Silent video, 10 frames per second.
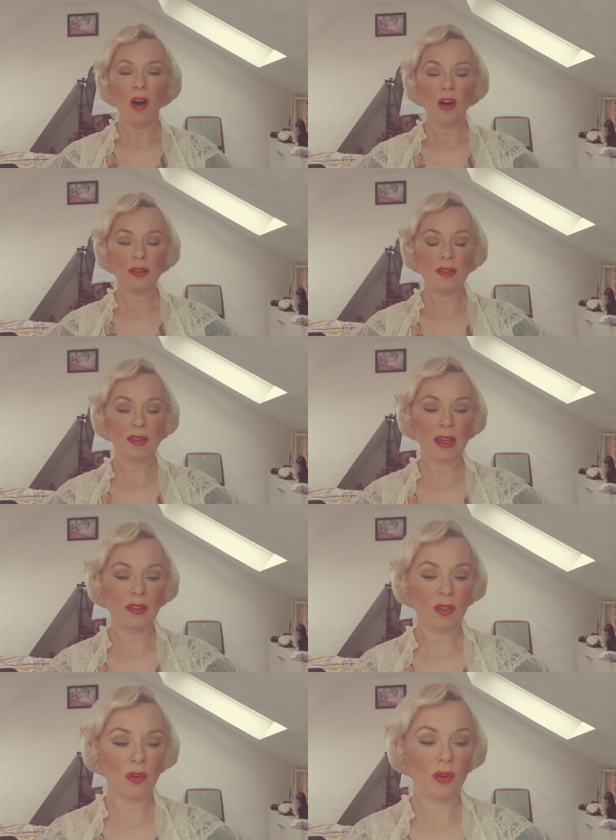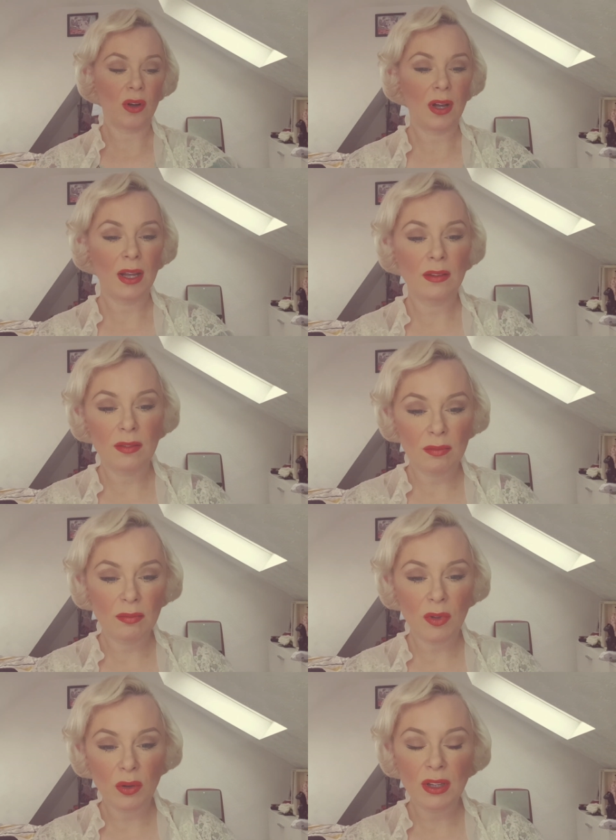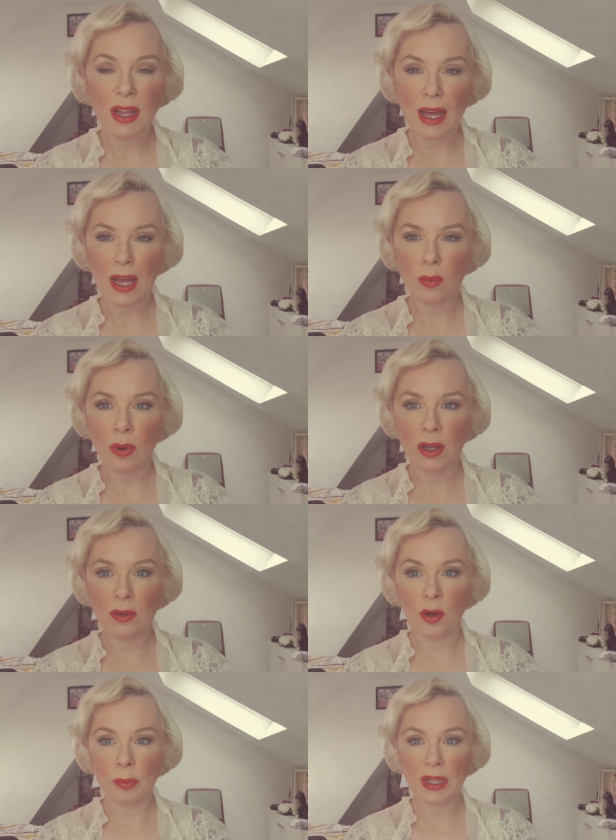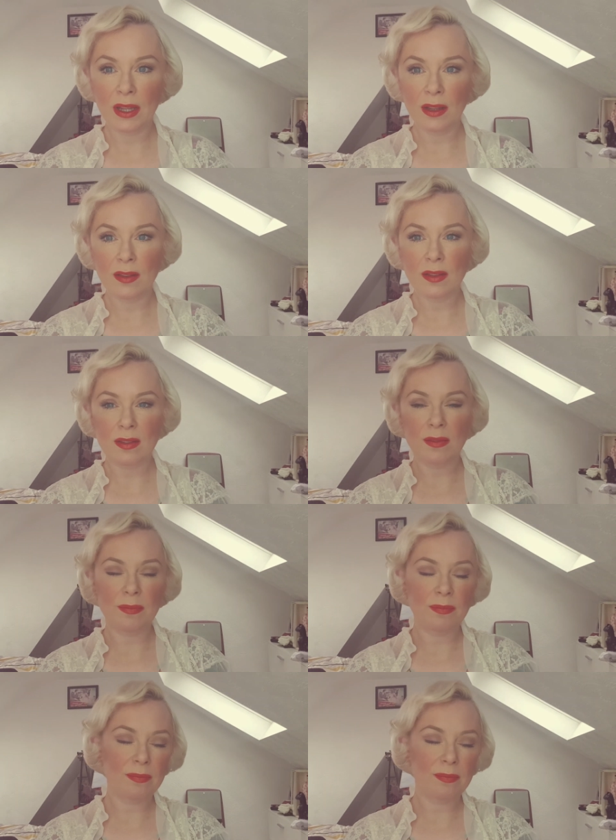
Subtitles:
on second thought, I thought, yeah, why not? Because